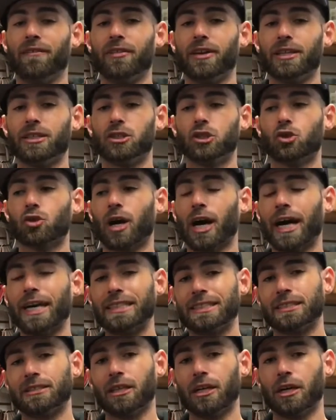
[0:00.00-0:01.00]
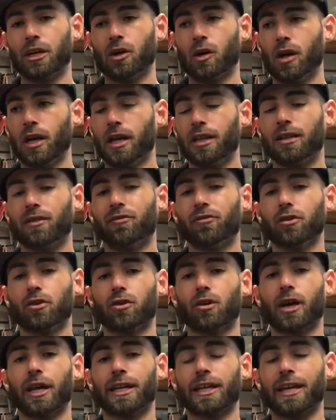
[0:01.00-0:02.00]
If it is dry snow, the
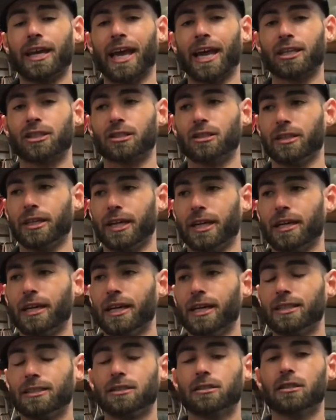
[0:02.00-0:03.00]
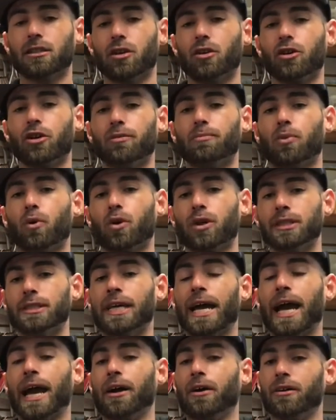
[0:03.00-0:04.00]
fluoride could actually slow your board
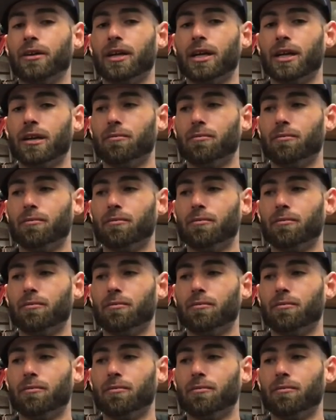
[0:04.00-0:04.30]
down.